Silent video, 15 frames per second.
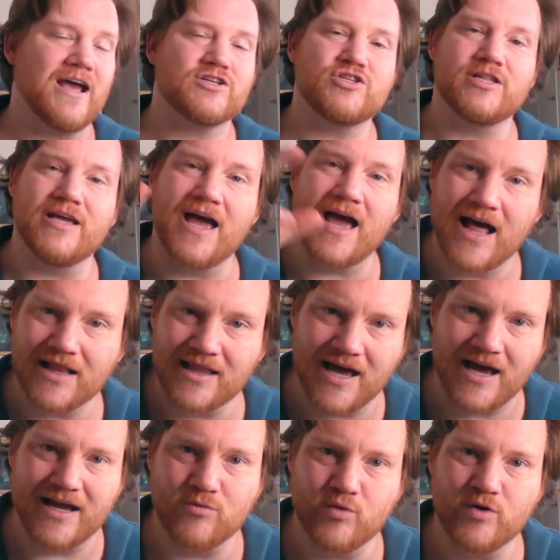actually
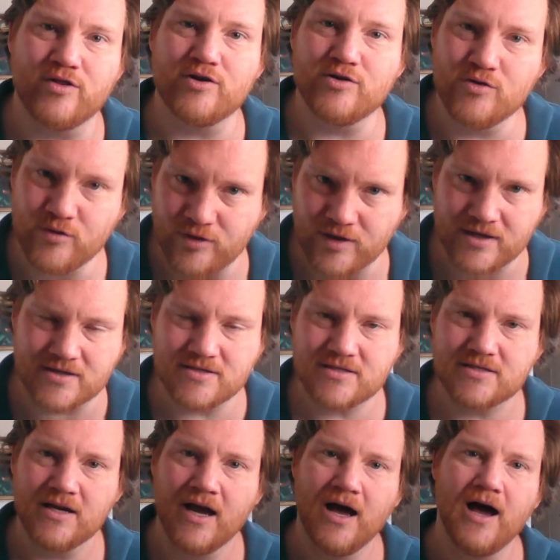allied with the
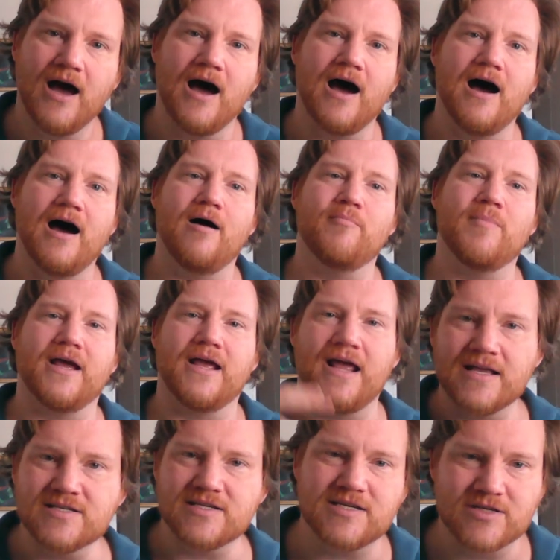Houthis
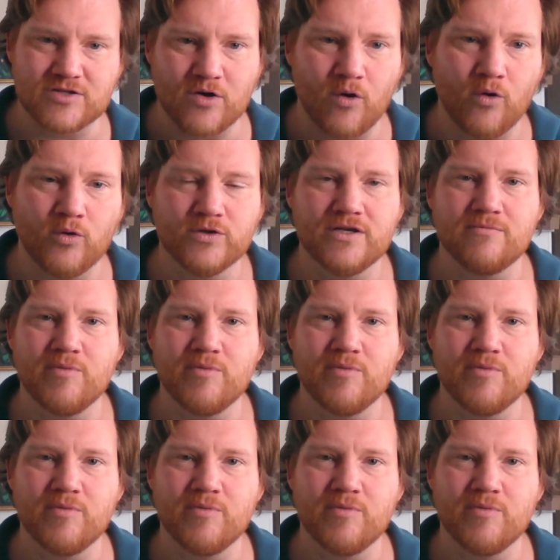against his old